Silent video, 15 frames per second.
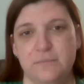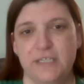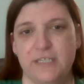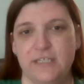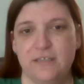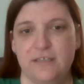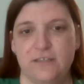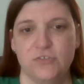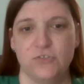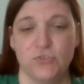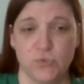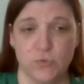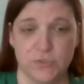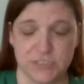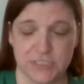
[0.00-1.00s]
in
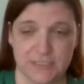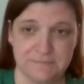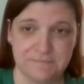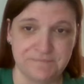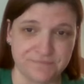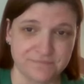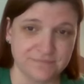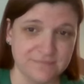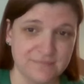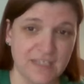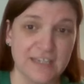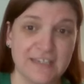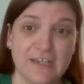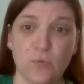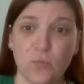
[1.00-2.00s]
Georgia.
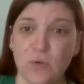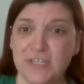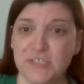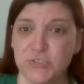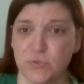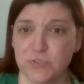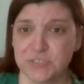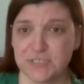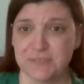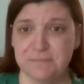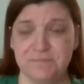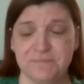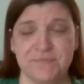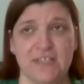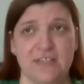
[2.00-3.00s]
Now, why Georgia?
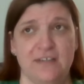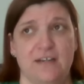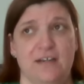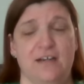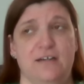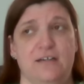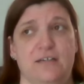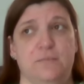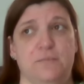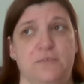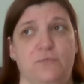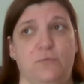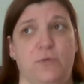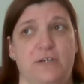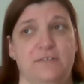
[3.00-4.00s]

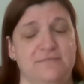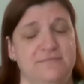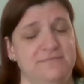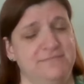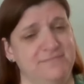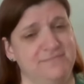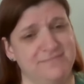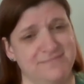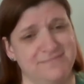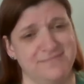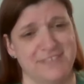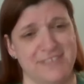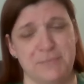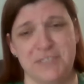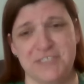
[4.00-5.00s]
Well,
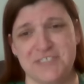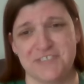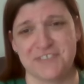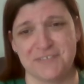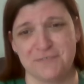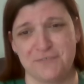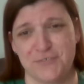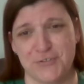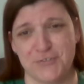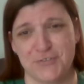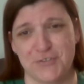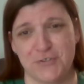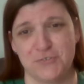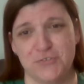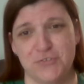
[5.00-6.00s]
let me just
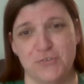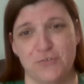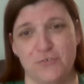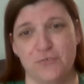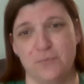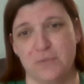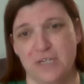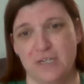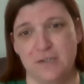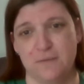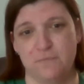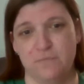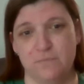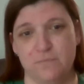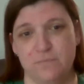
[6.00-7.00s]
first go to
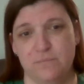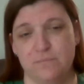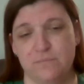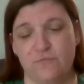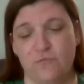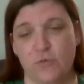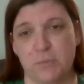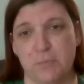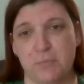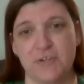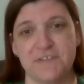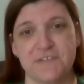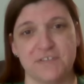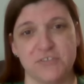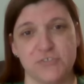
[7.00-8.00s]
former
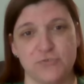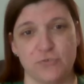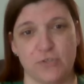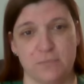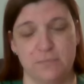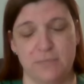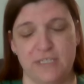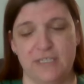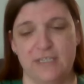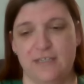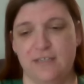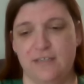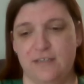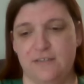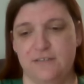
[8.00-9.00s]
President Trump
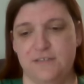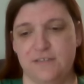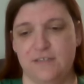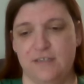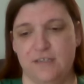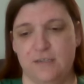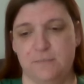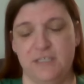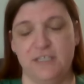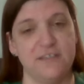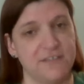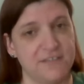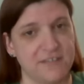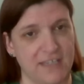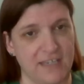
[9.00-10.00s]
and
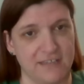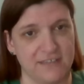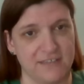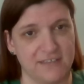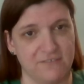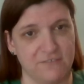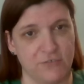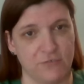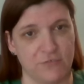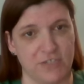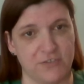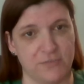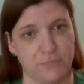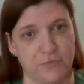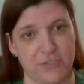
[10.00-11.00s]
his candidate for
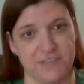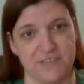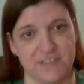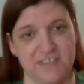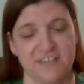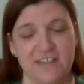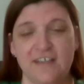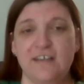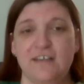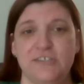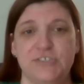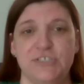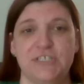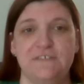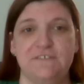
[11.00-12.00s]
Vice President,
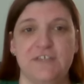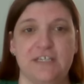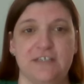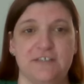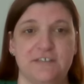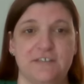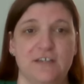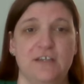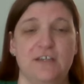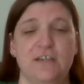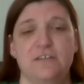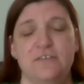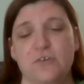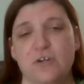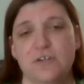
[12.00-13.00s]
J.D. Vance.
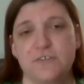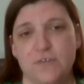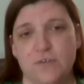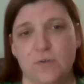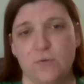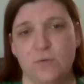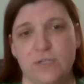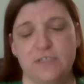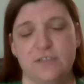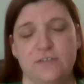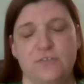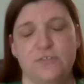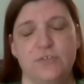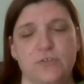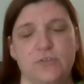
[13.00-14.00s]
They're also going
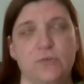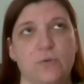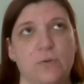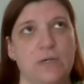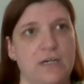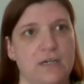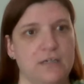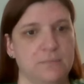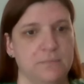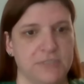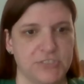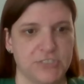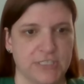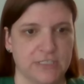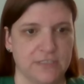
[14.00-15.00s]
to
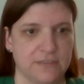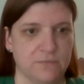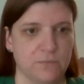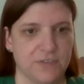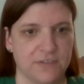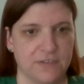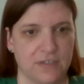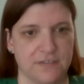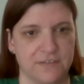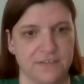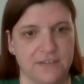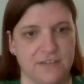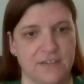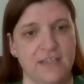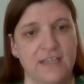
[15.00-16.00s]
Michigan,
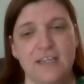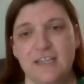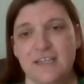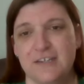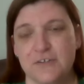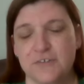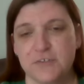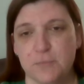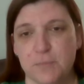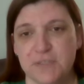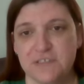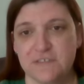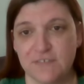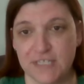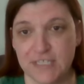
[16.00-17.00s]
Wisconsin, and also
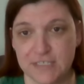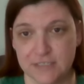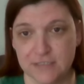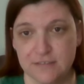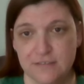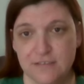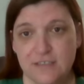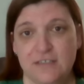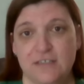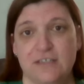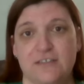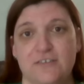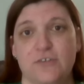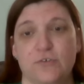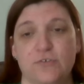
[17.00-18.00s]
Pennsylvania.
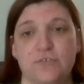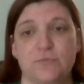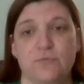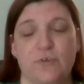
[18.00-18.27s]
Those